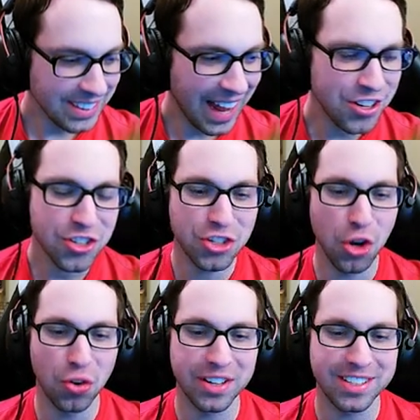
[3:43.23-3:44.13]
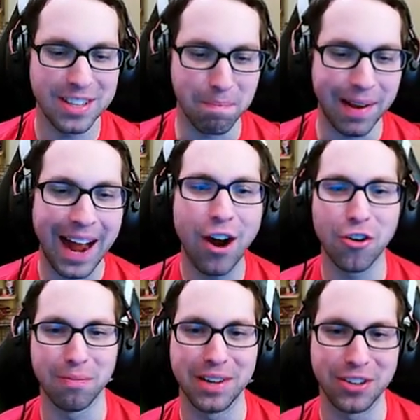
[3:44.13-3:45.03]
I just noticed the
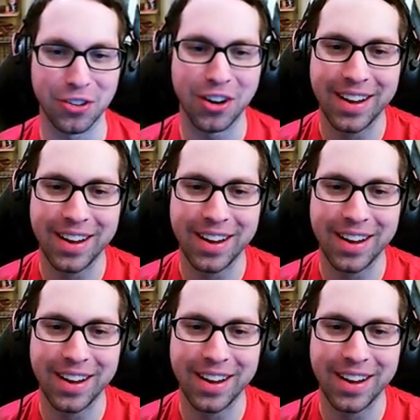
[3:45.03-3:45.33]
power meter